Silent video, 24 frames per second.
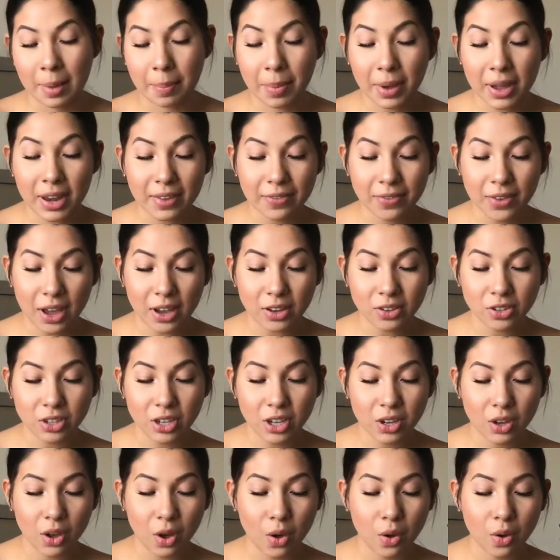But if you
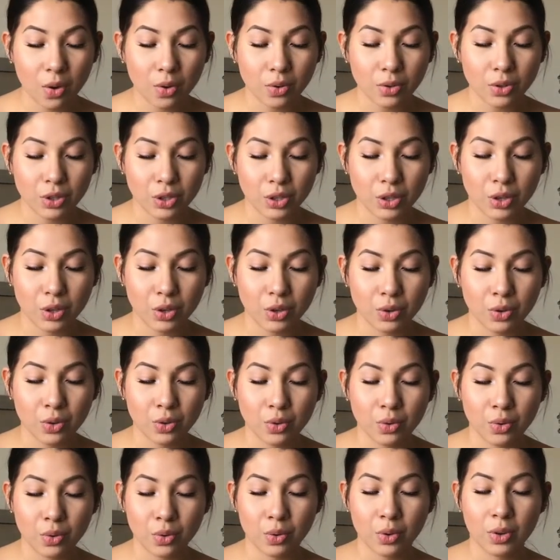actually go
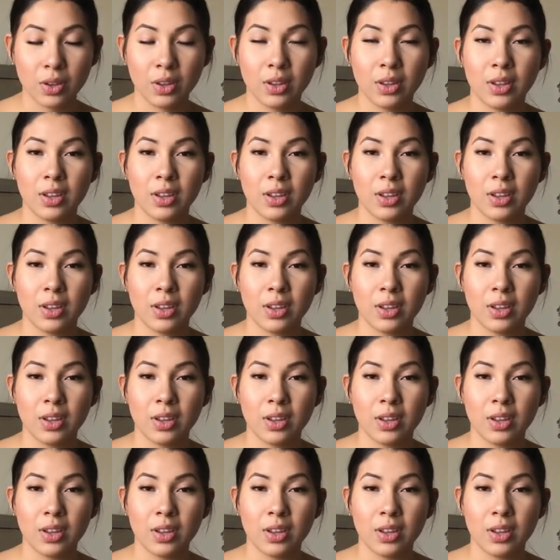to